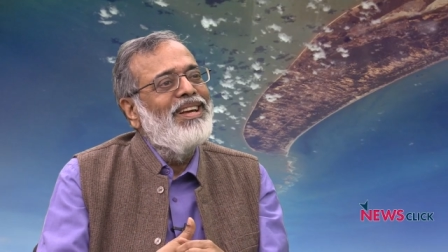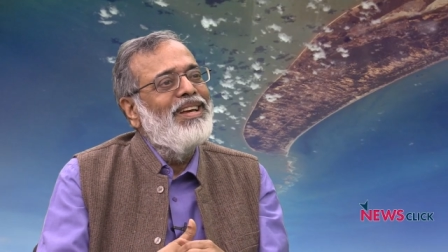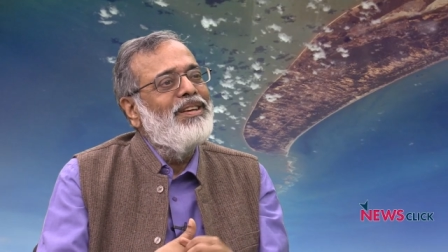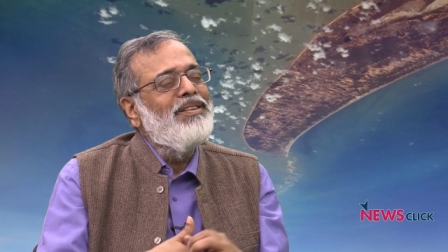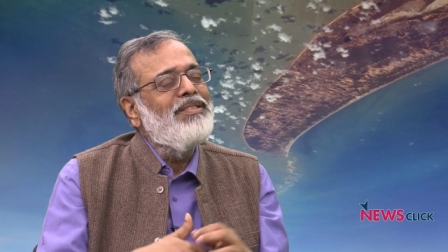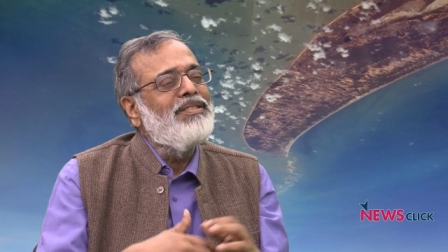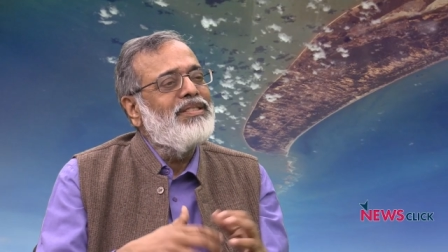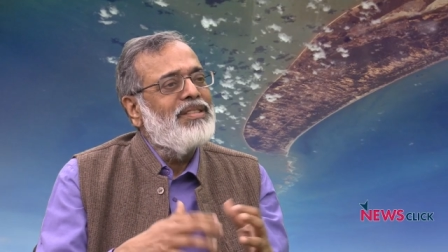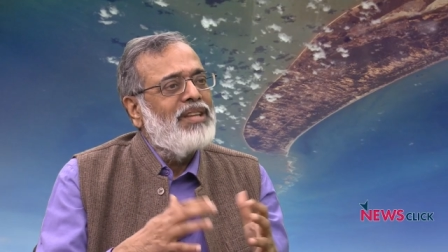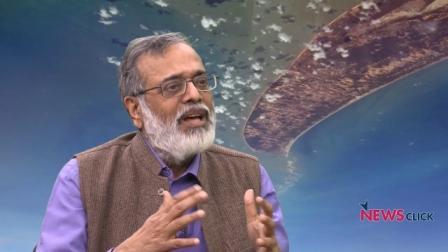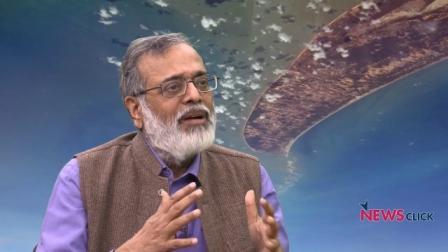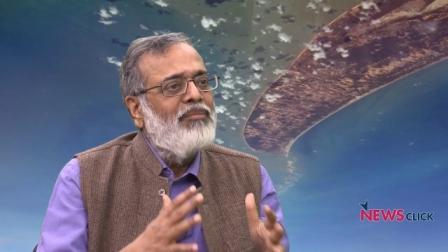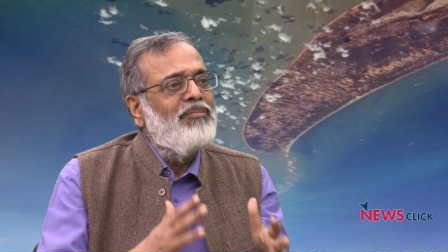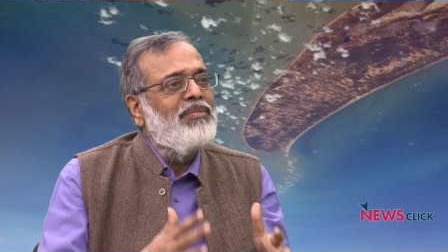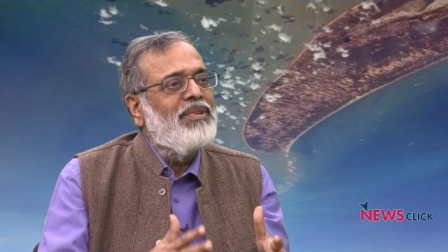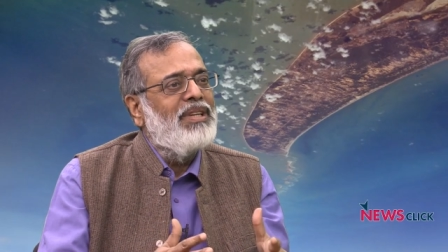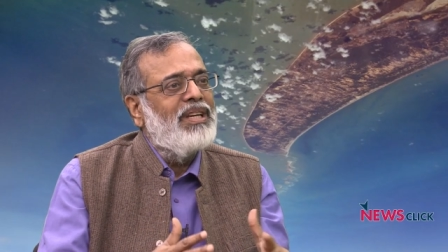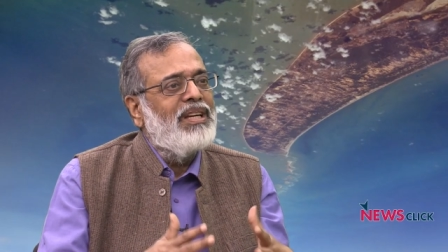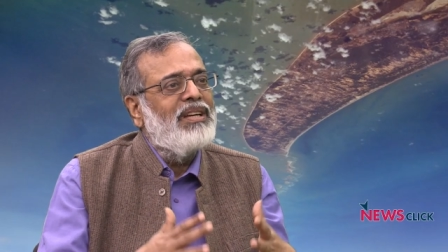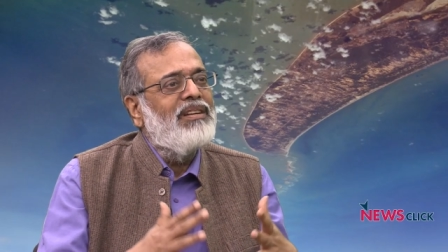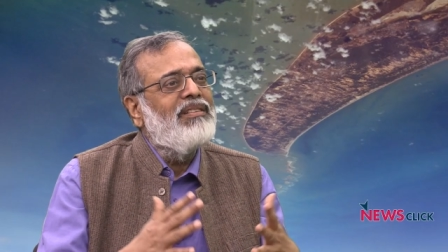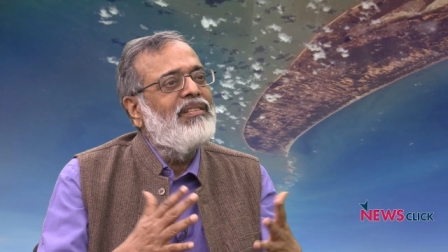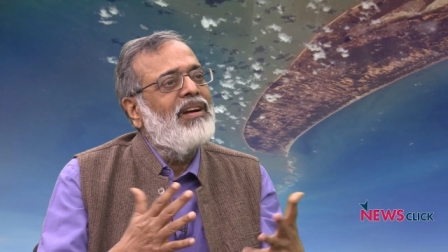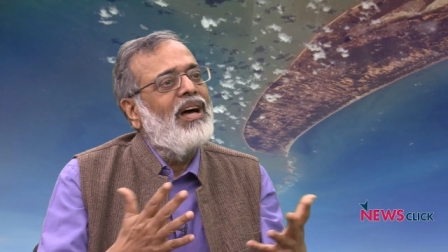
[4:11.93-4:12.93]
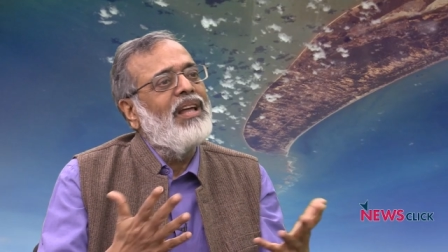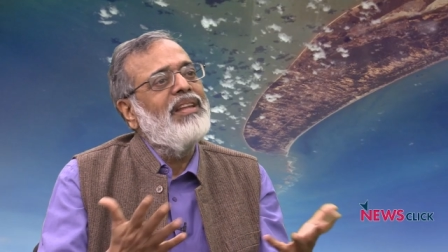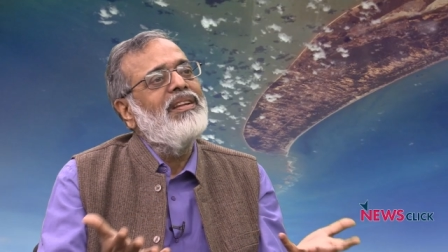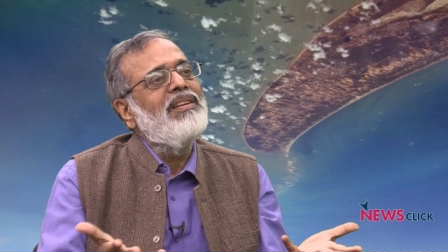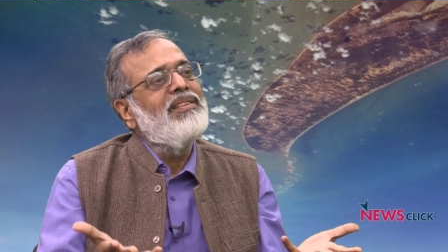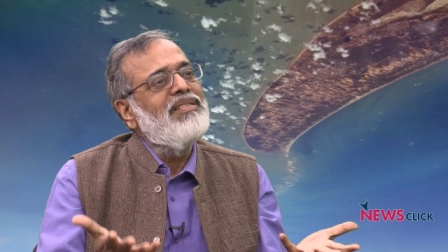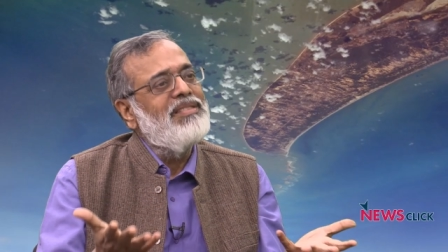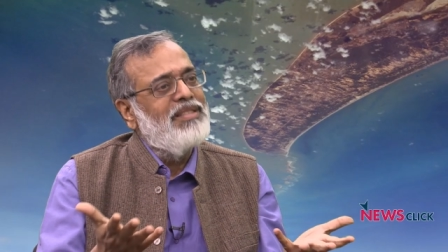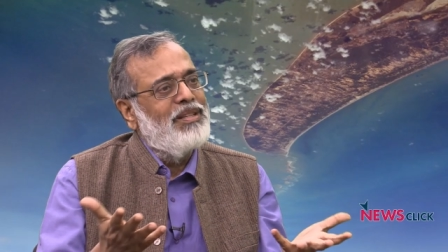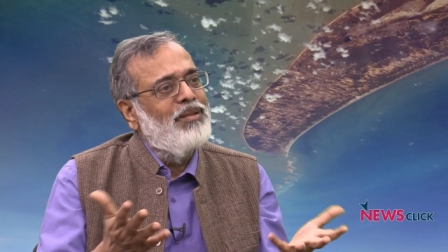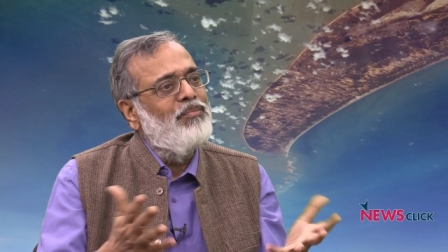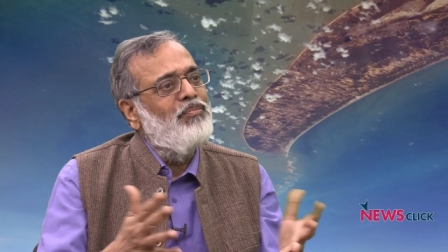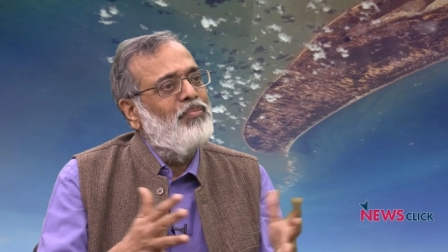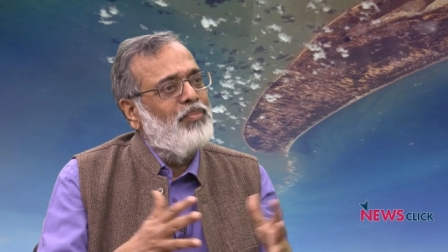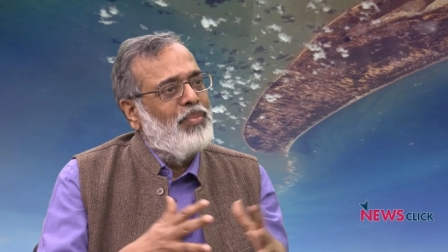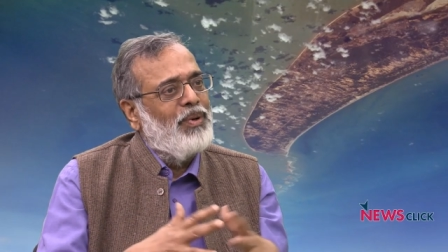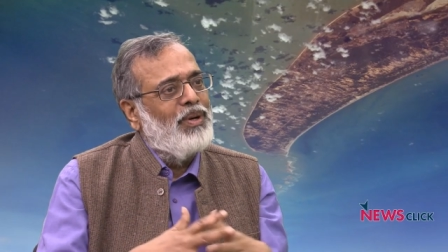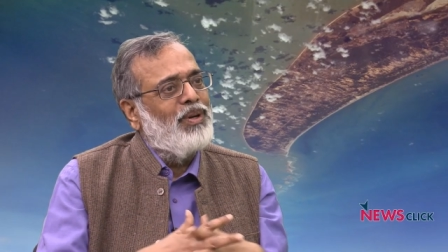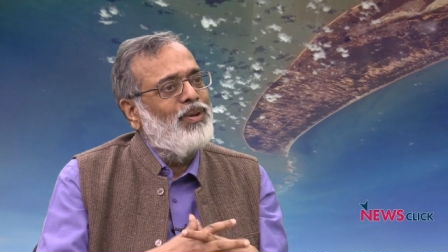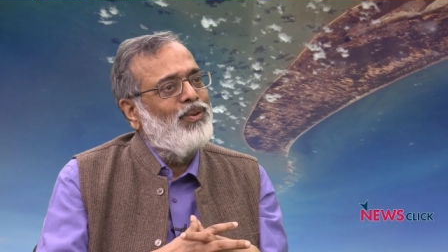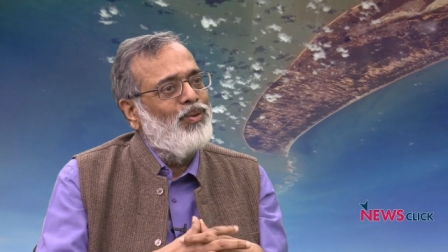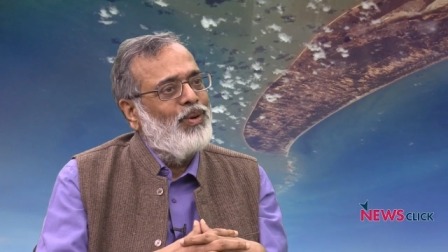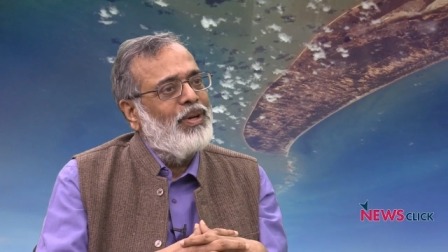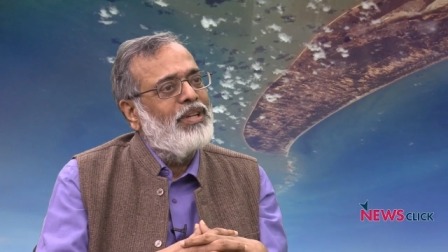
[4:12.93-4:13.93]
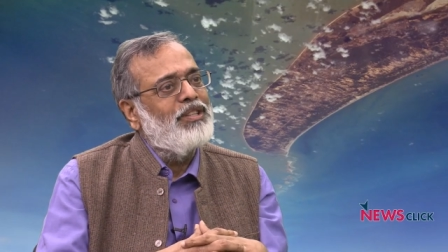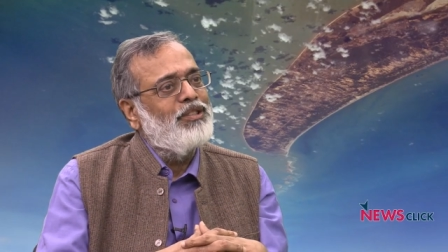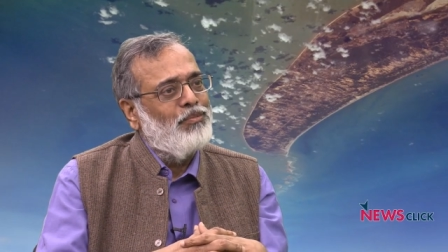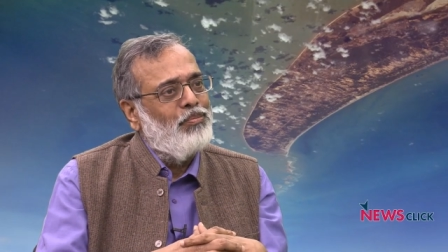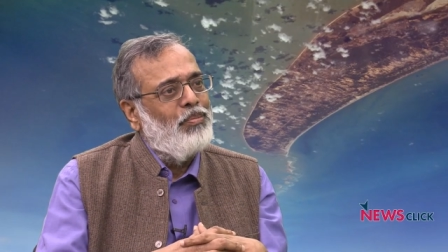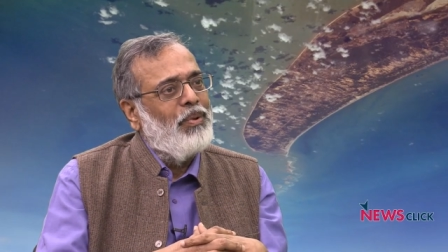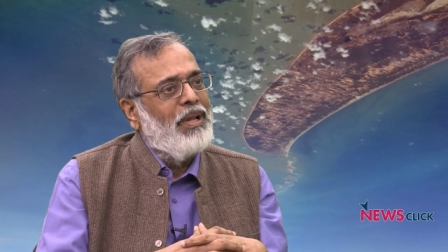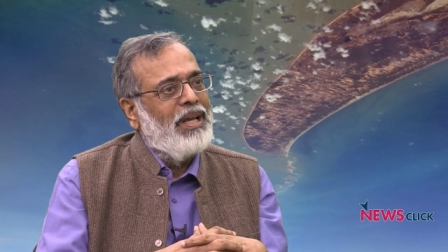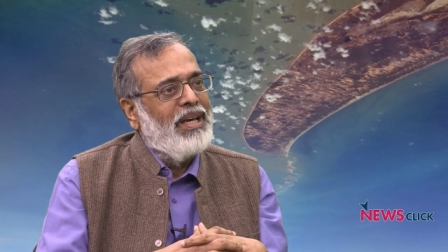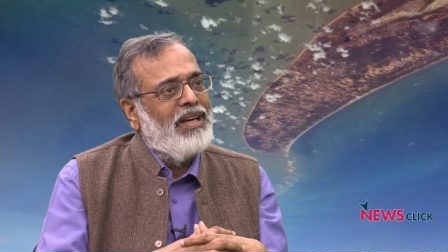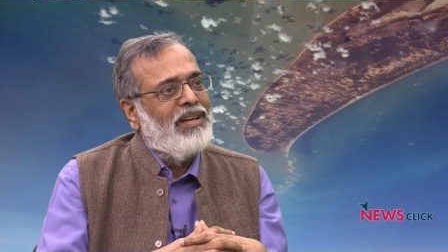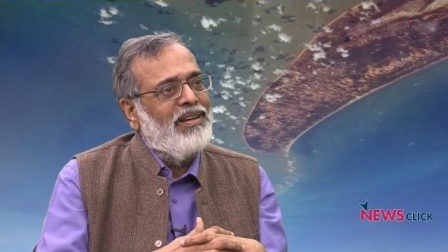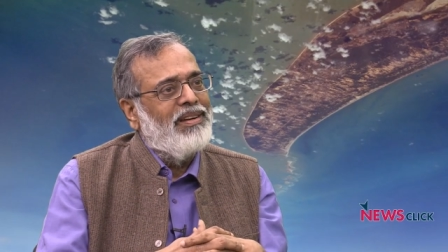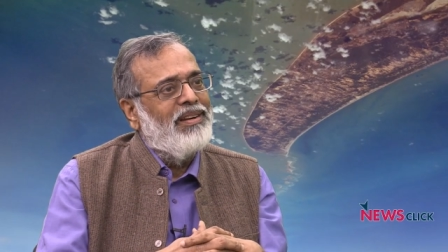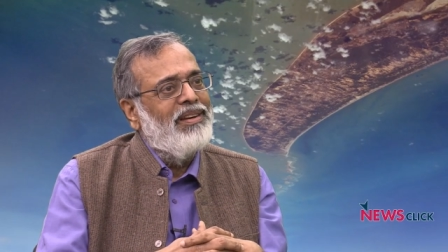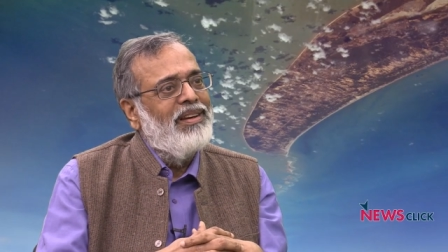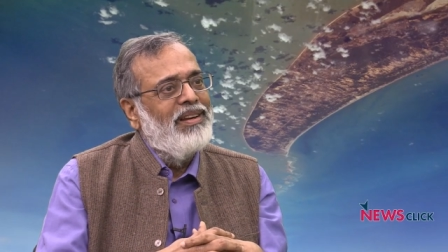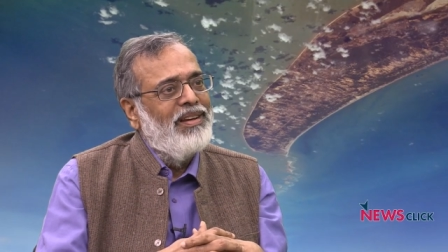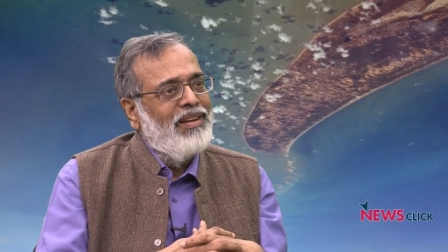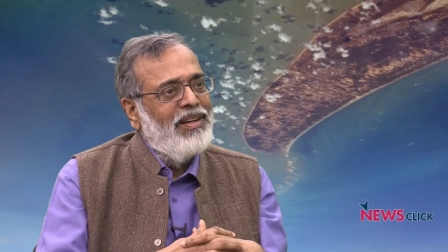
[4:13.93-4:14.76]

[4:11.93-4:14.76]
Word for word: something rather simple to explain